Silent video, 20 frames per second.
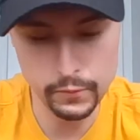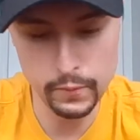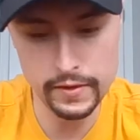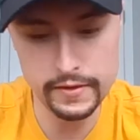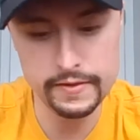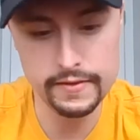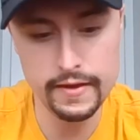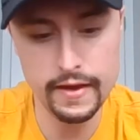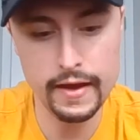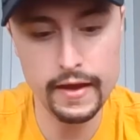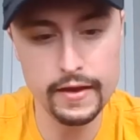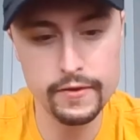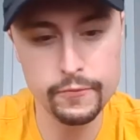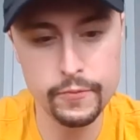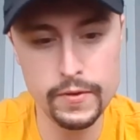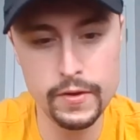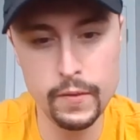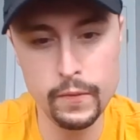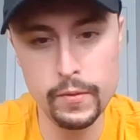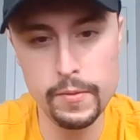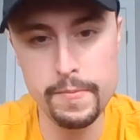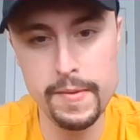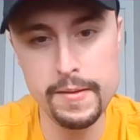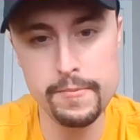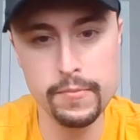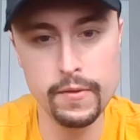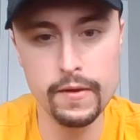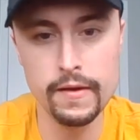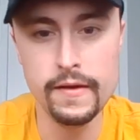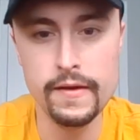one. If we don't
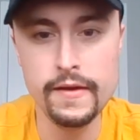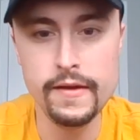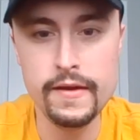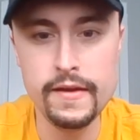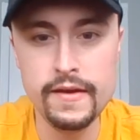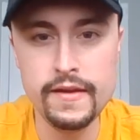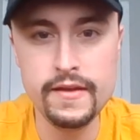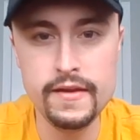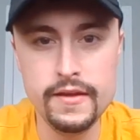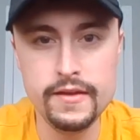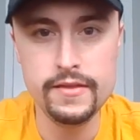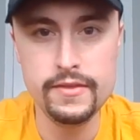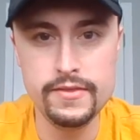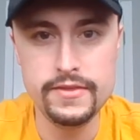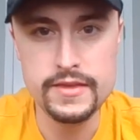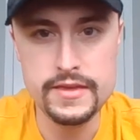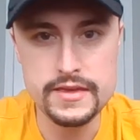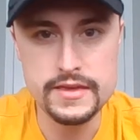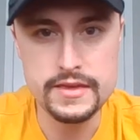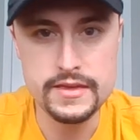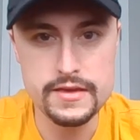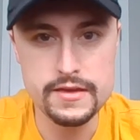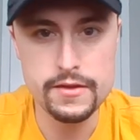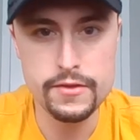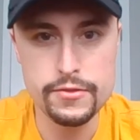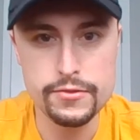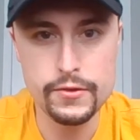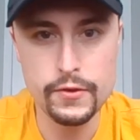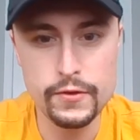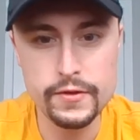remember, the
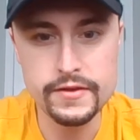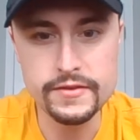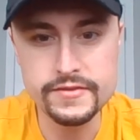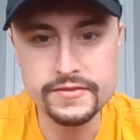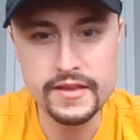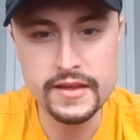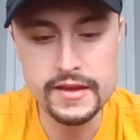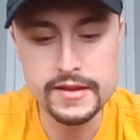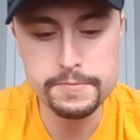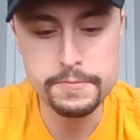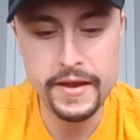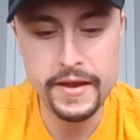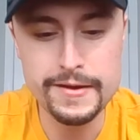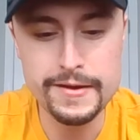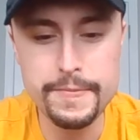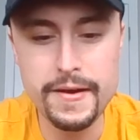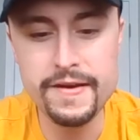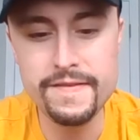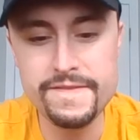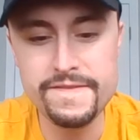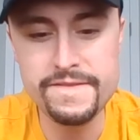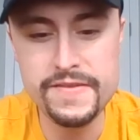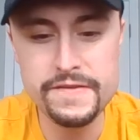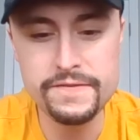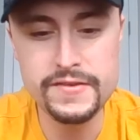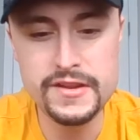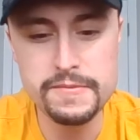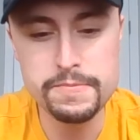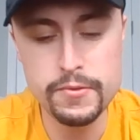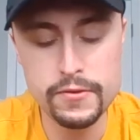third estate about
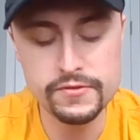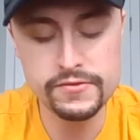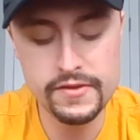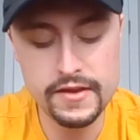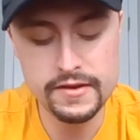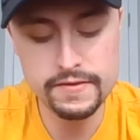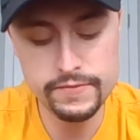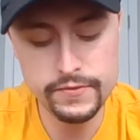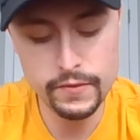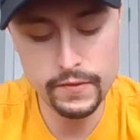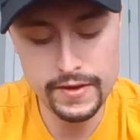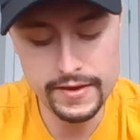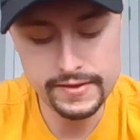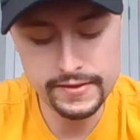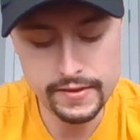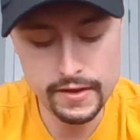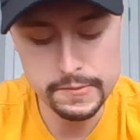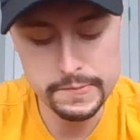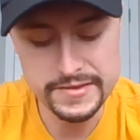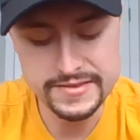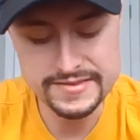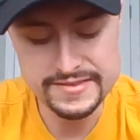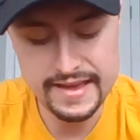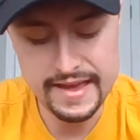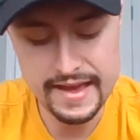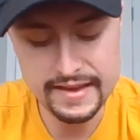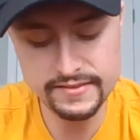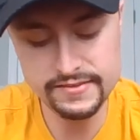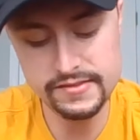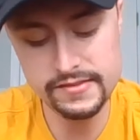50% of their income in
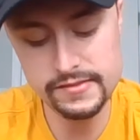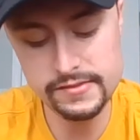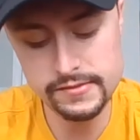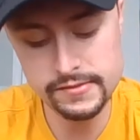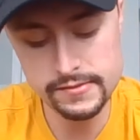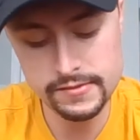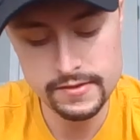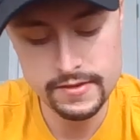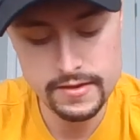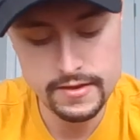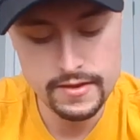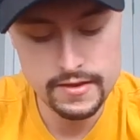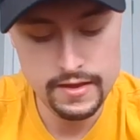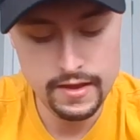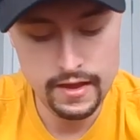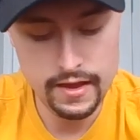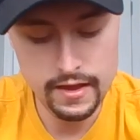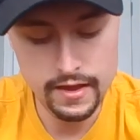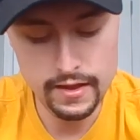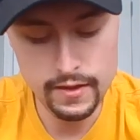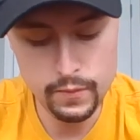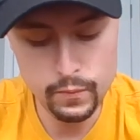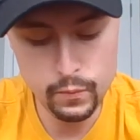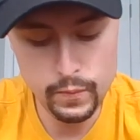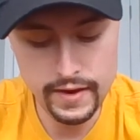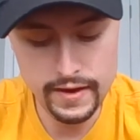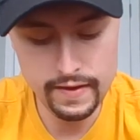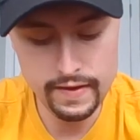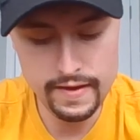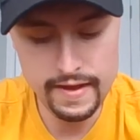taxes,
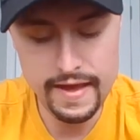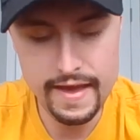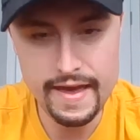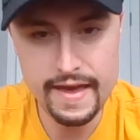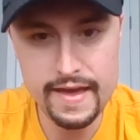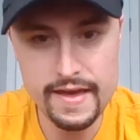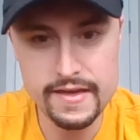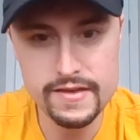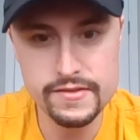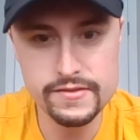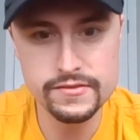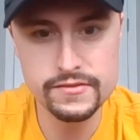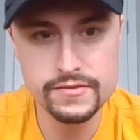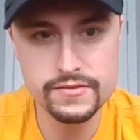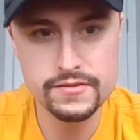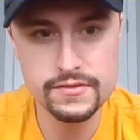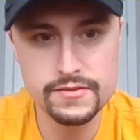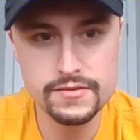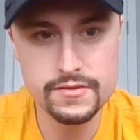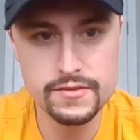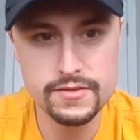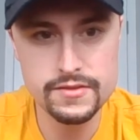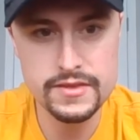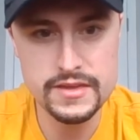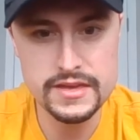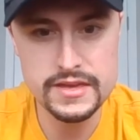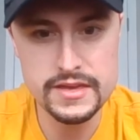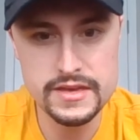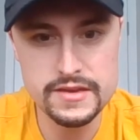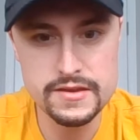whereas
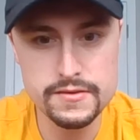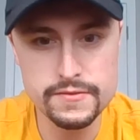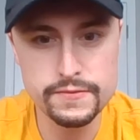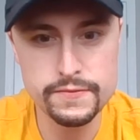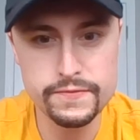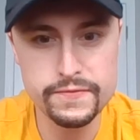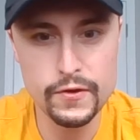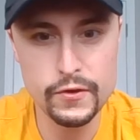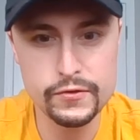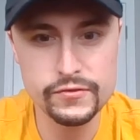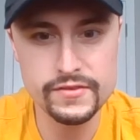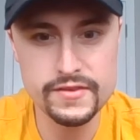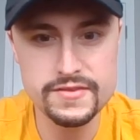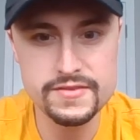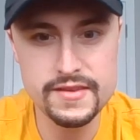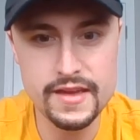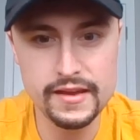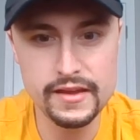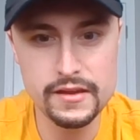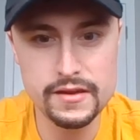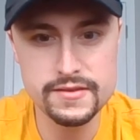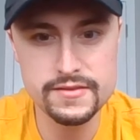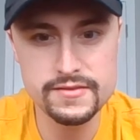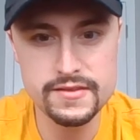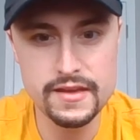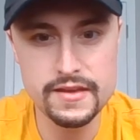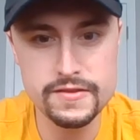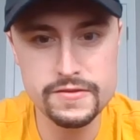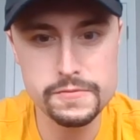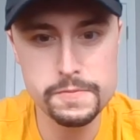the first and second
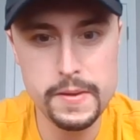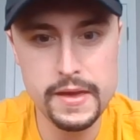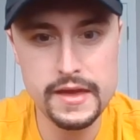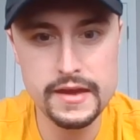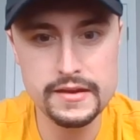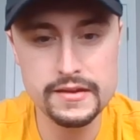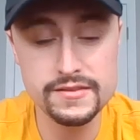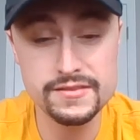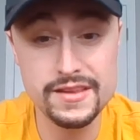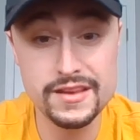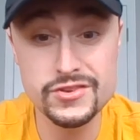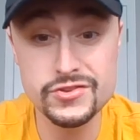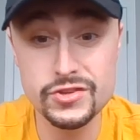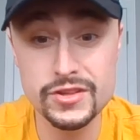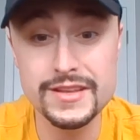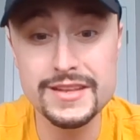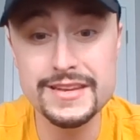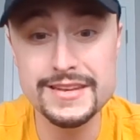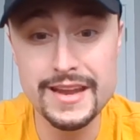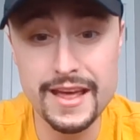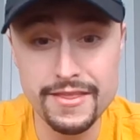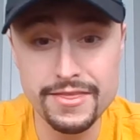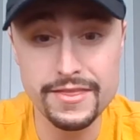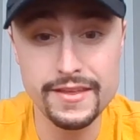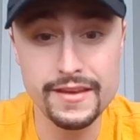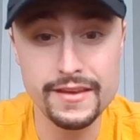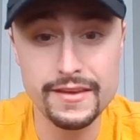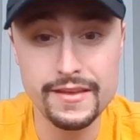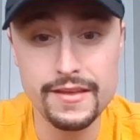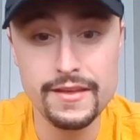estates paid essentially
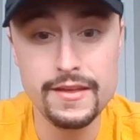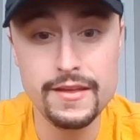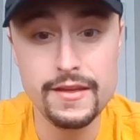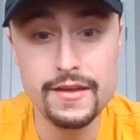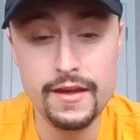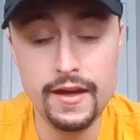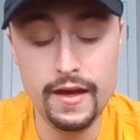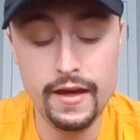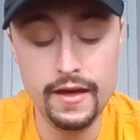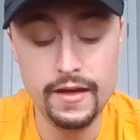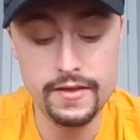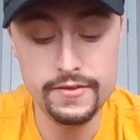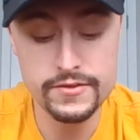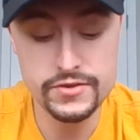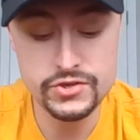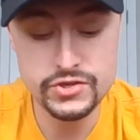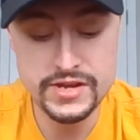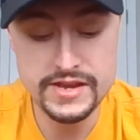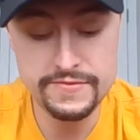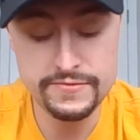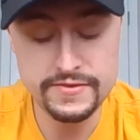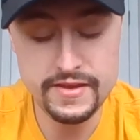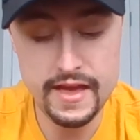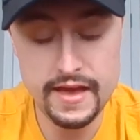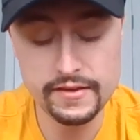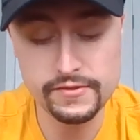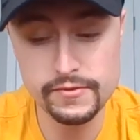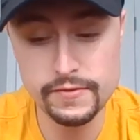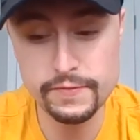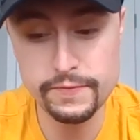nothing. The chief
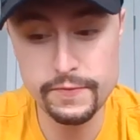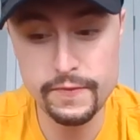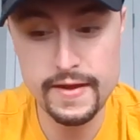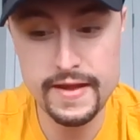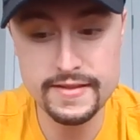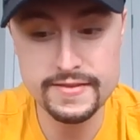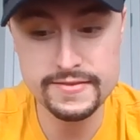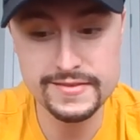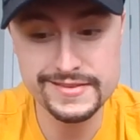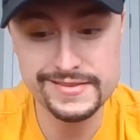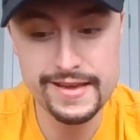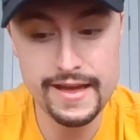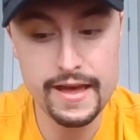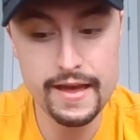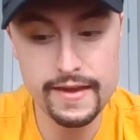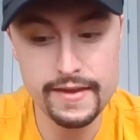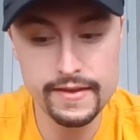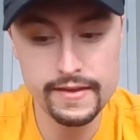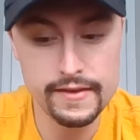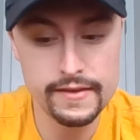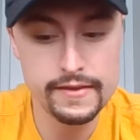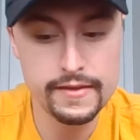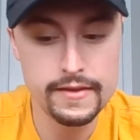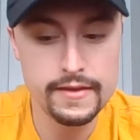tax of France, the taille,